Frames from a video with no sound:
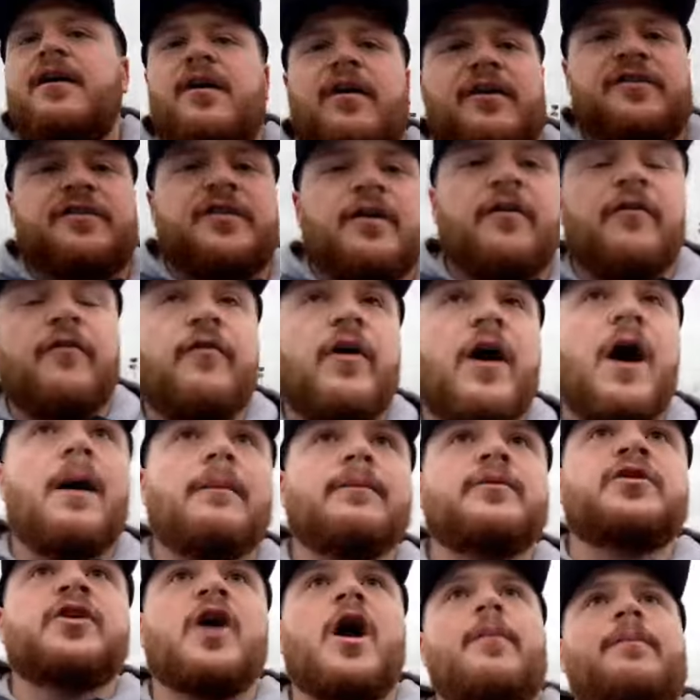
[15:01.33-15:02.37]
got its own
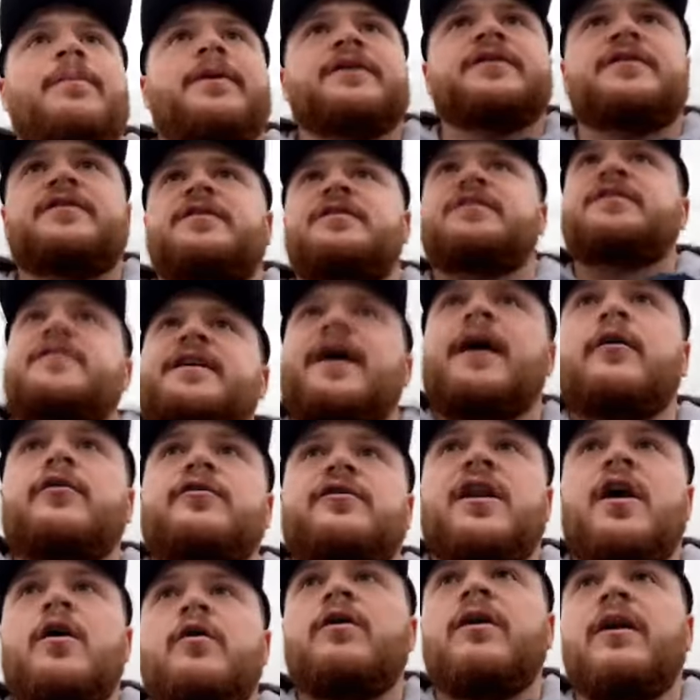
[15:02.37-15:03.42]
farm shop, it
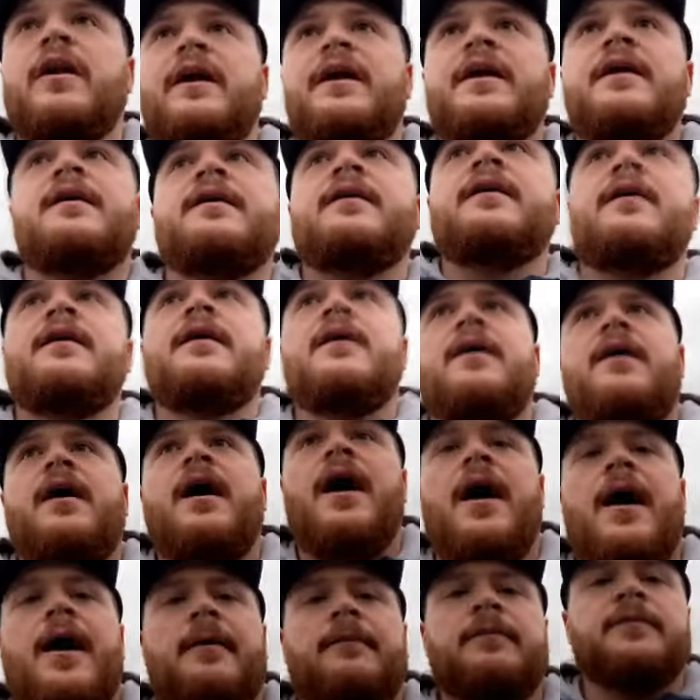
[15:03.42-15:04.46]
sells locally
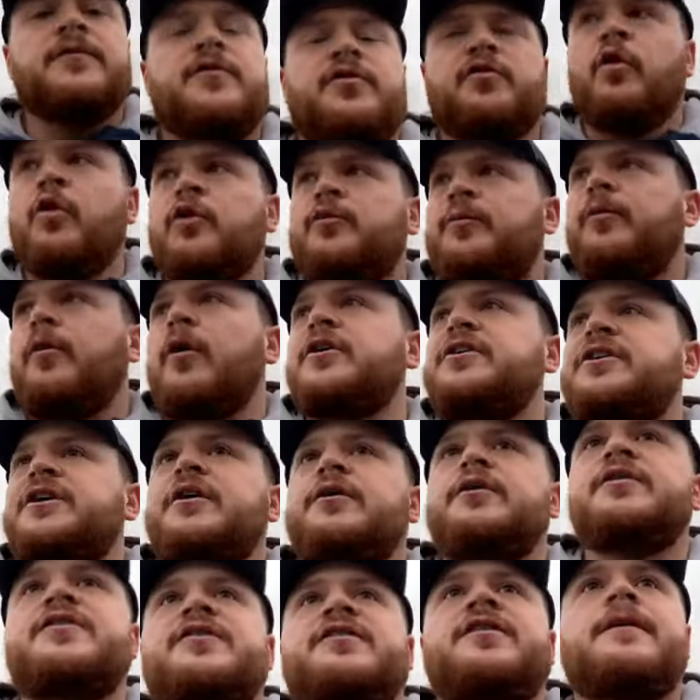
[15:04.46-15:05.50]
sourced
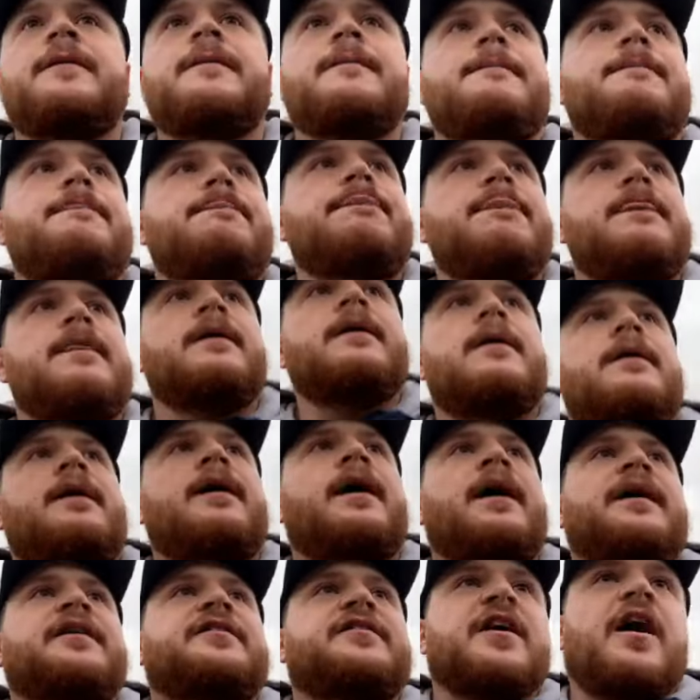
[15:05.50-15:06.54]
produce,
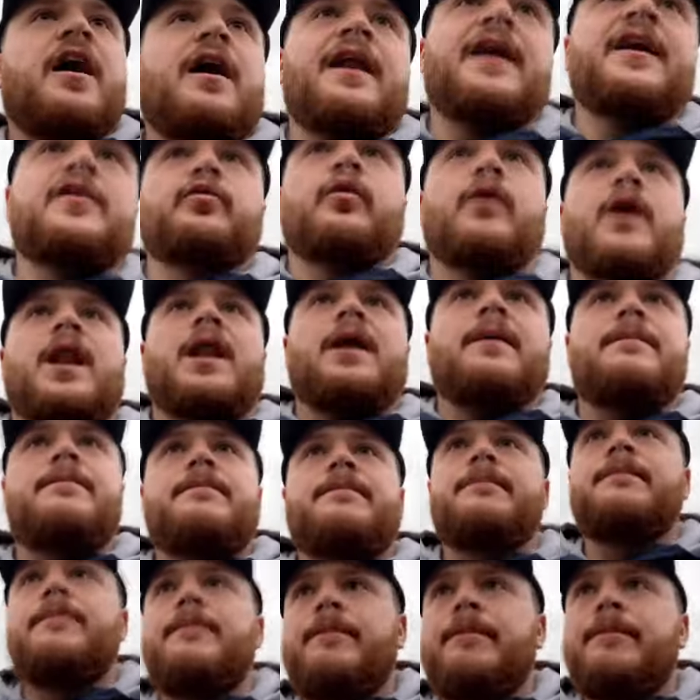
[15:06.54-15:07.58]
and it certainly is one of the
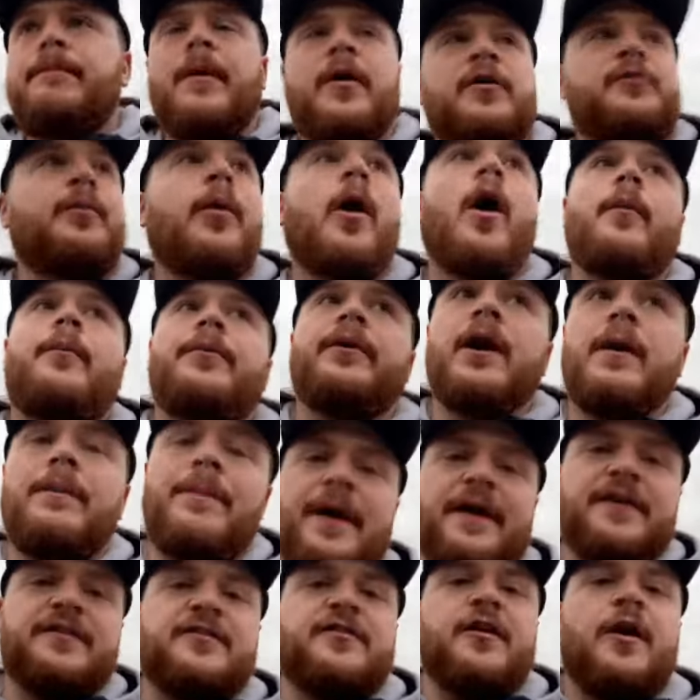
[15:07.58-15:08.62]
most popular
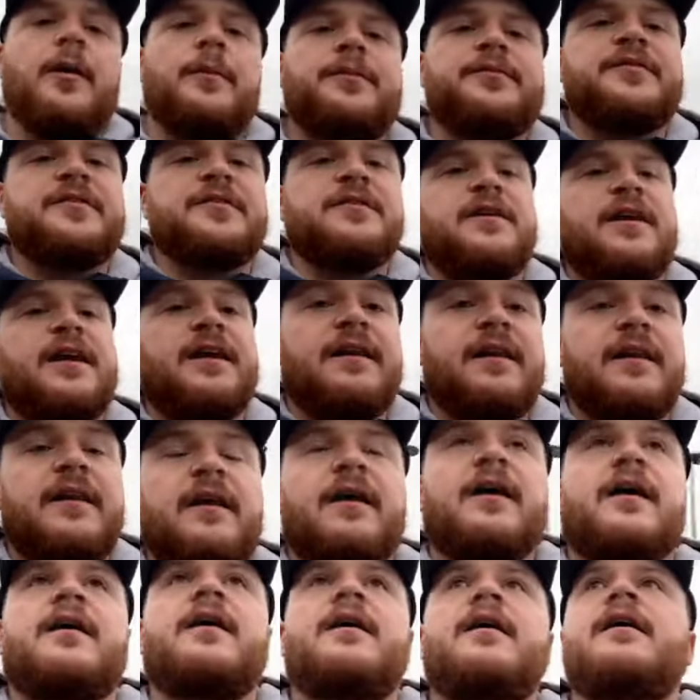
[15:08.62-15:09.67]
pit stops in
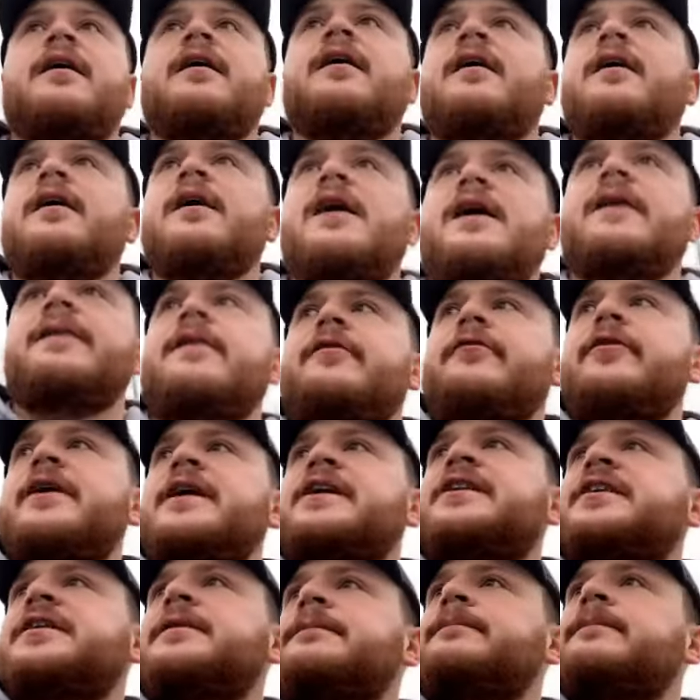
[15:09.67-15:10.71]
the
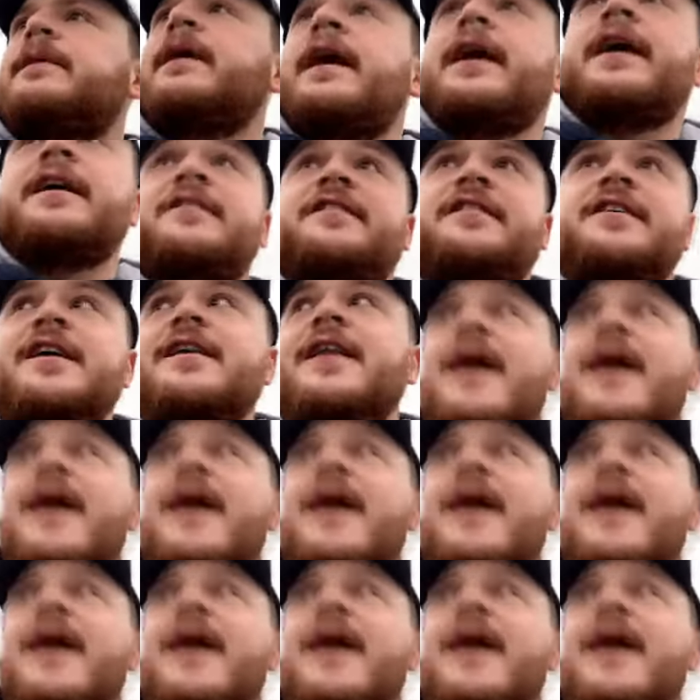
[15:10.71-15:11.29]
region, and I can see